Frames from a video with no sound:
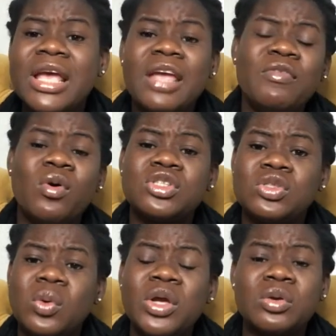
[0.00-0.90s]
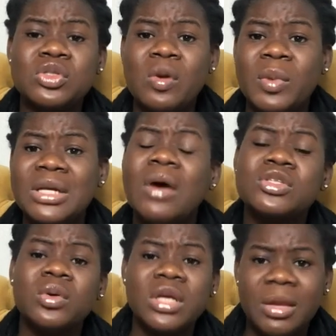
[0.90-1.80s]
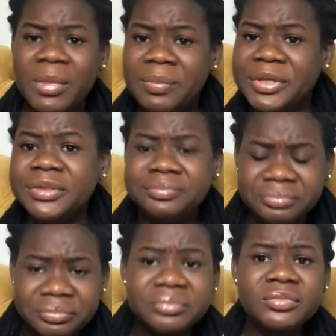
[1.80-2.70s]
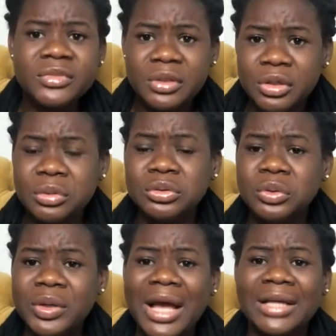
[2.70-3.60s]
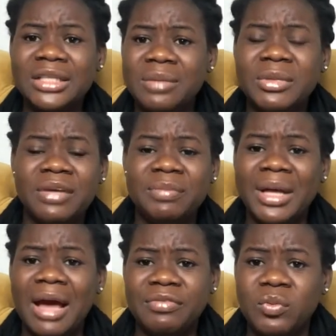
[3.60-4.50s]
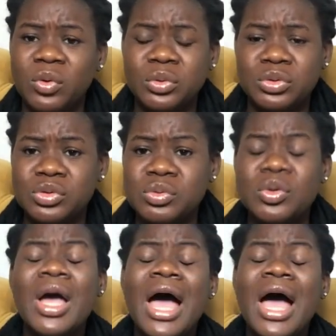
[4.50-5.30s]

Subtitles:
If it was Doyen or somebody, I would say, okay, maybe, you know, Doyen and him, they've been having one or two.